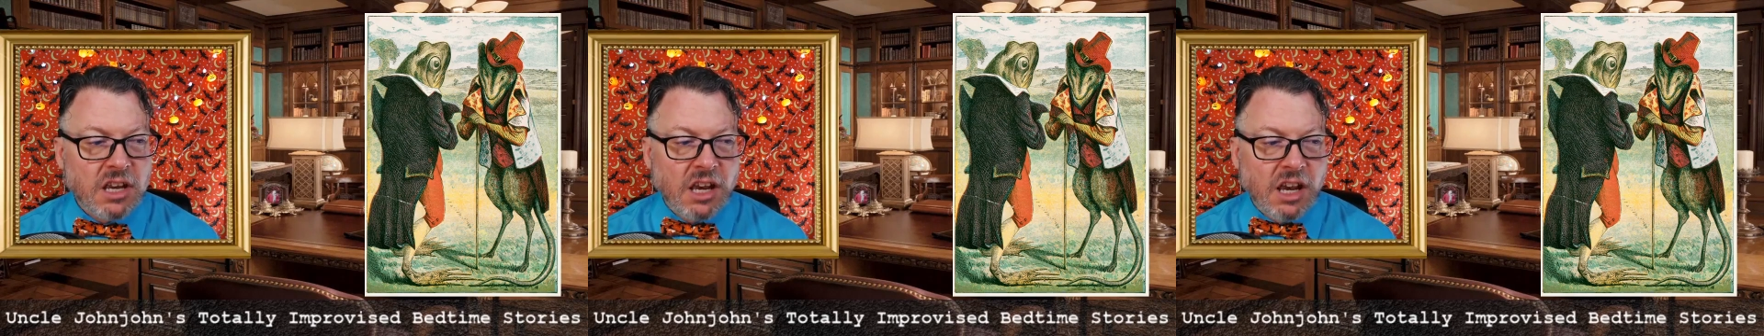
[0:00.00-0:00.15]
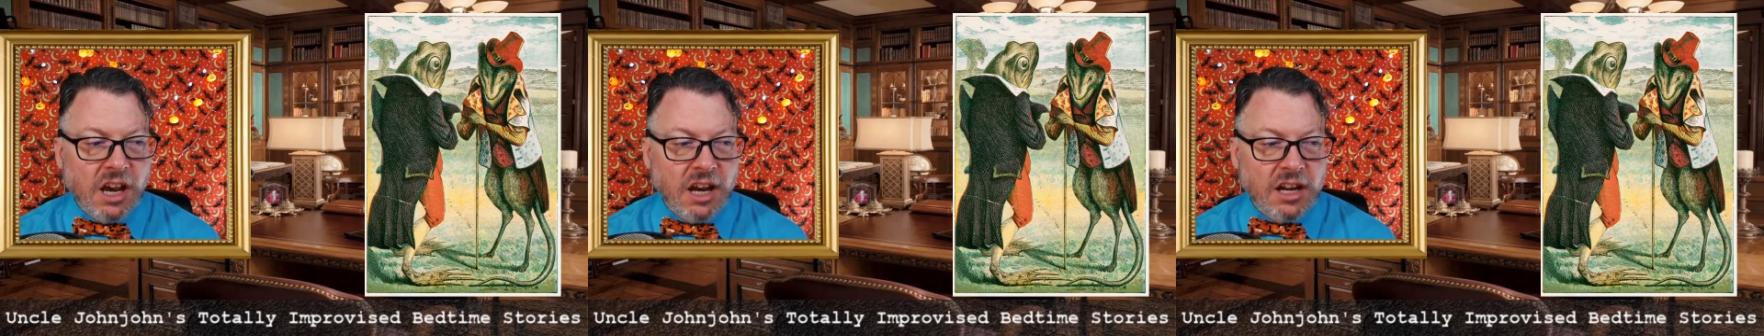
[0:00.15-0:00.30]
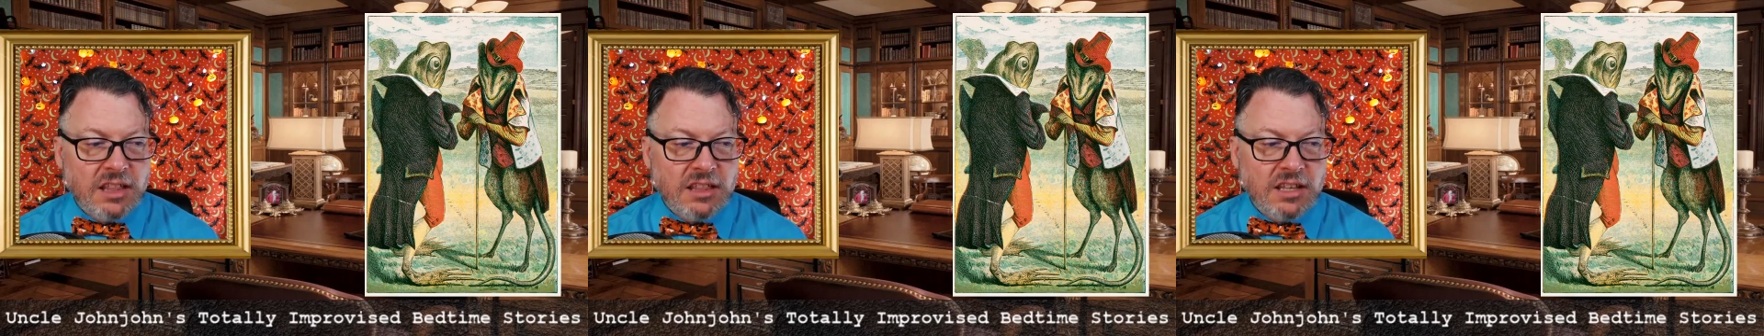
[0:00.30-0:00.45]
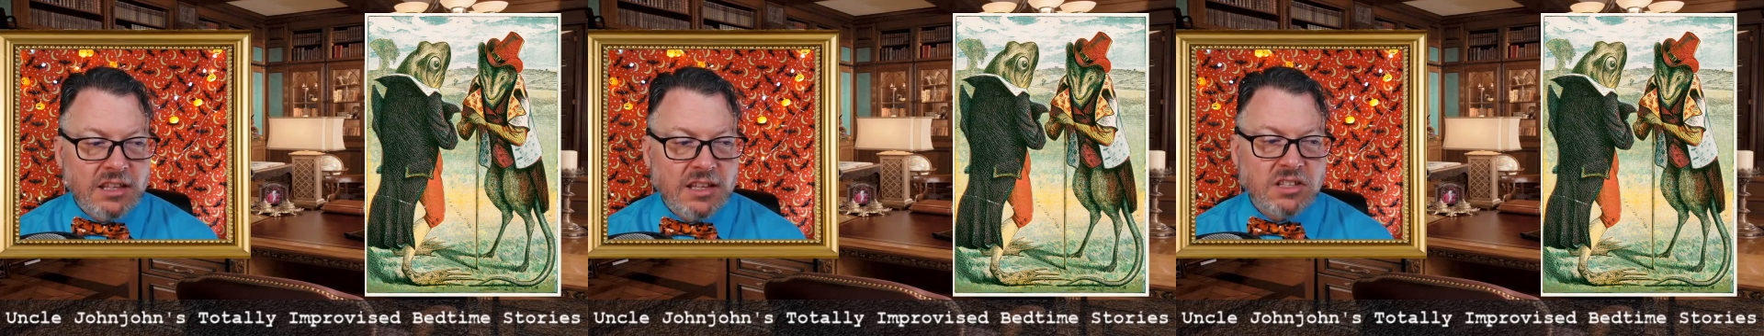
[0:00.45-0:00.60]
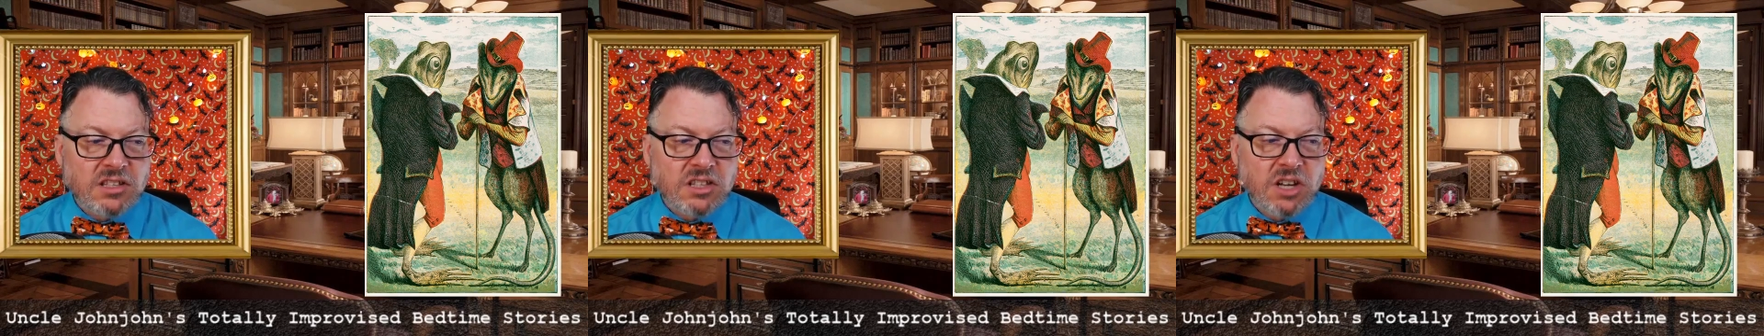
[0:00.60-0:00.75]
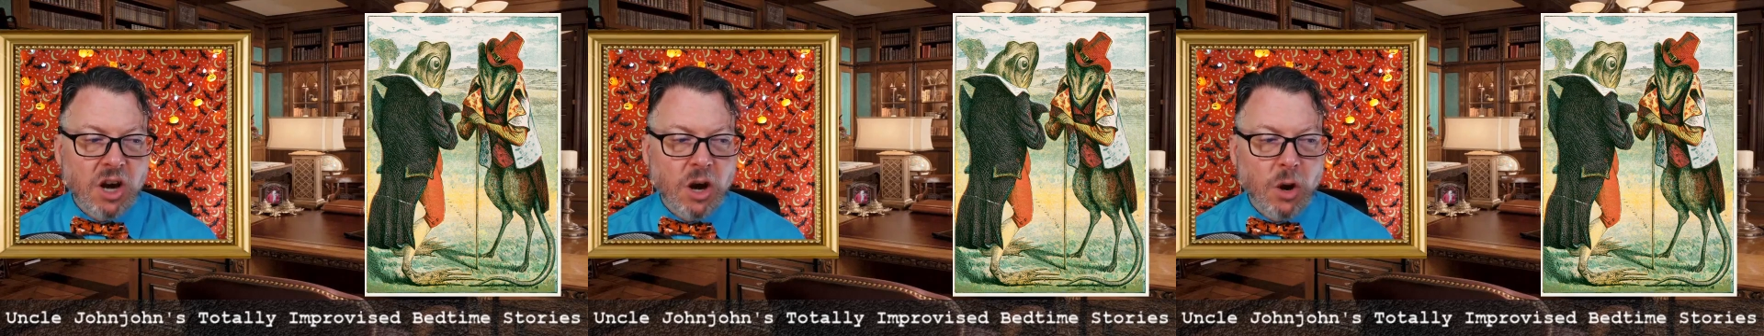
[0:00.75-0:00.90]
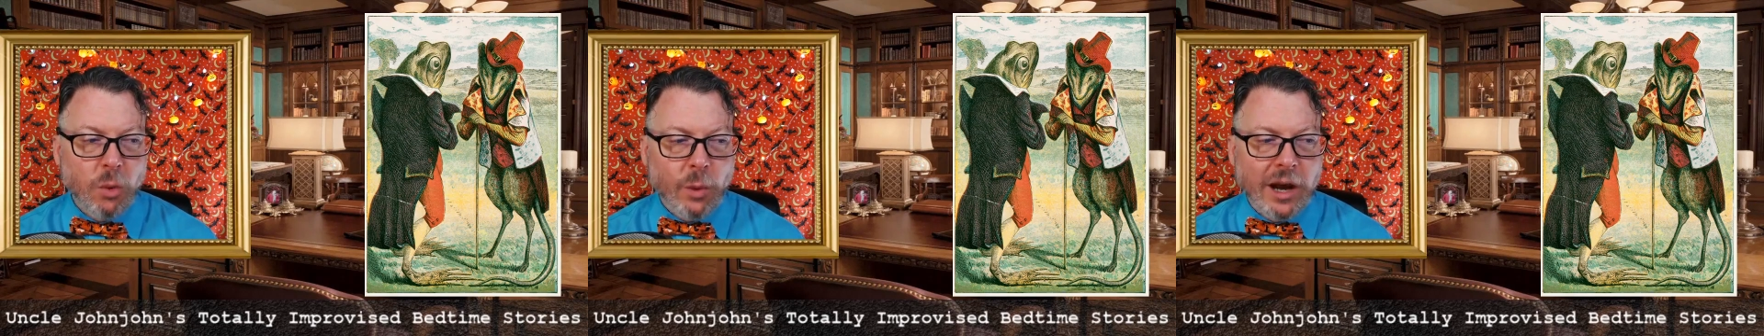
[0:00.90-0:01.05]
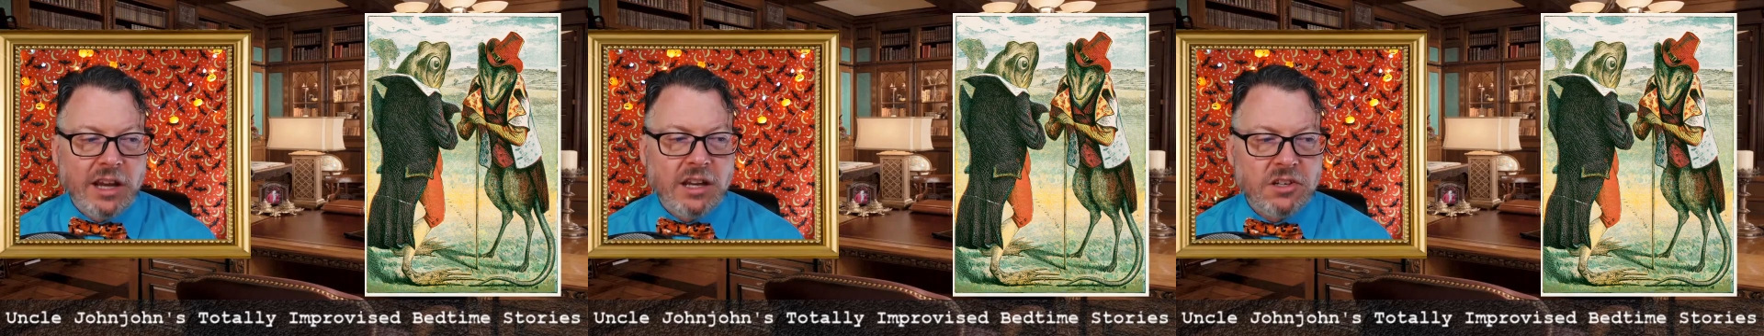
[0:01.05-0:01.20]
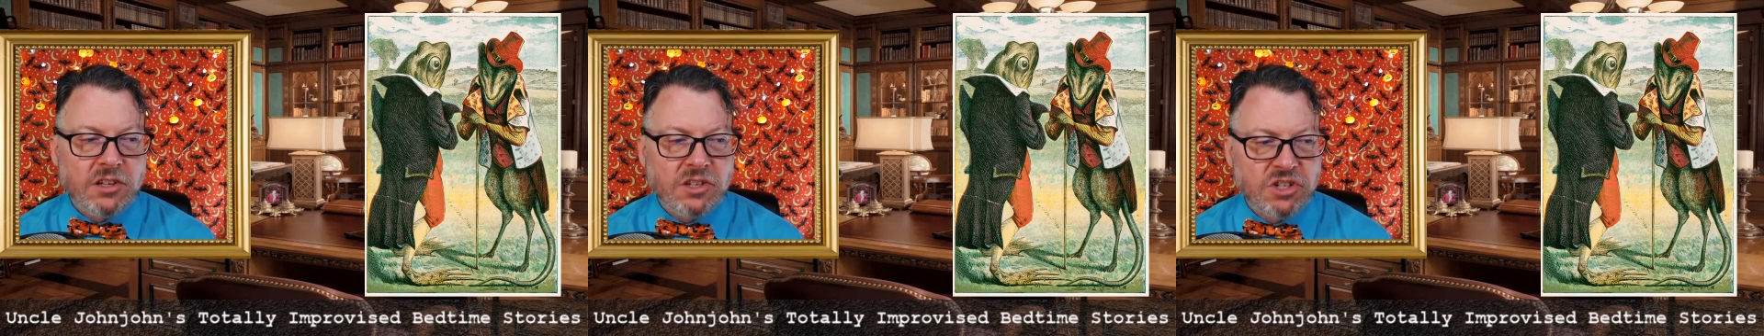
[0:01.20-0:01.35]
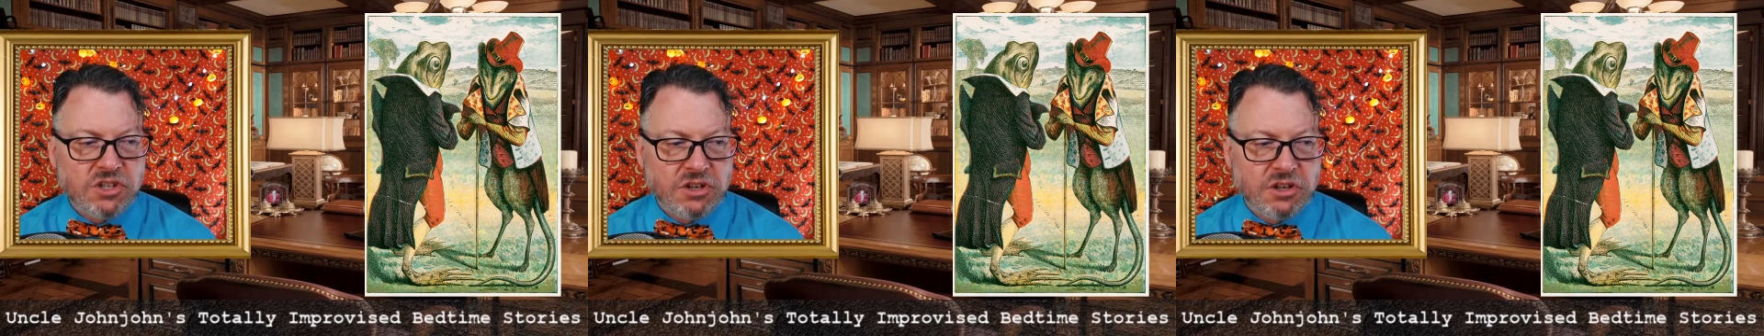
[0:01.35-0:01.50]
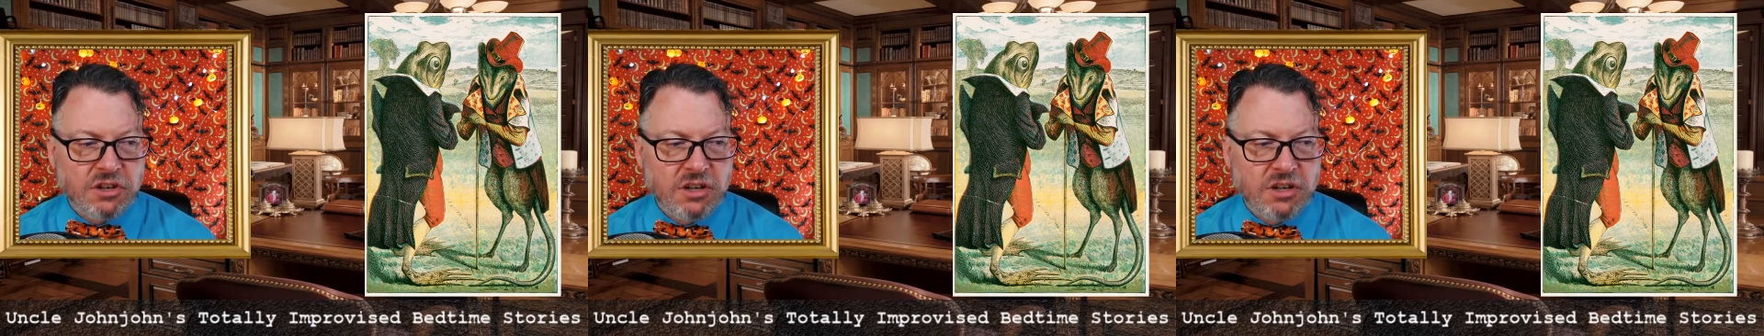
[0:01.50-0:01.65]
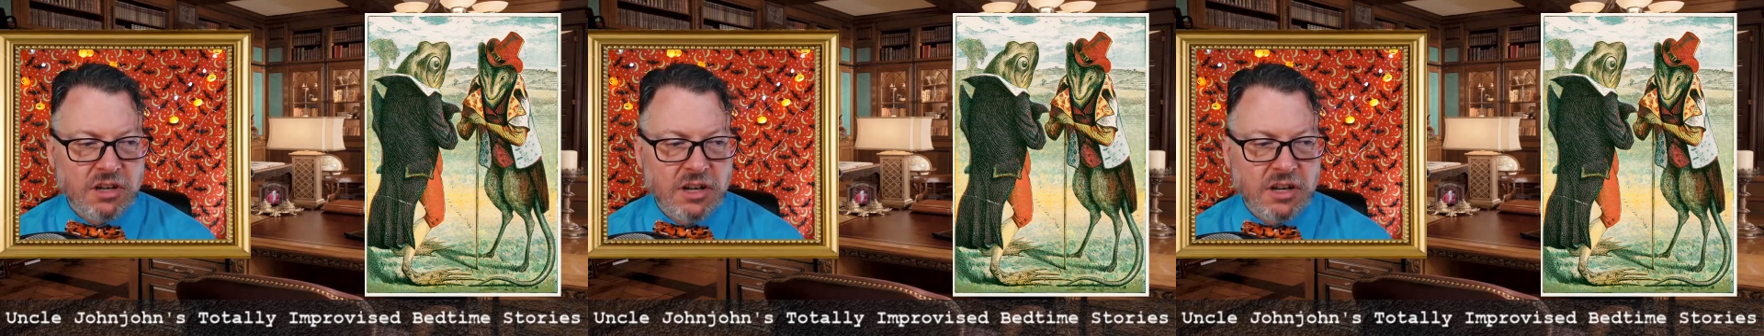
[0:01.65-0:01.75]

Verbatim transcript: And I think that's a Hawaiian shirt.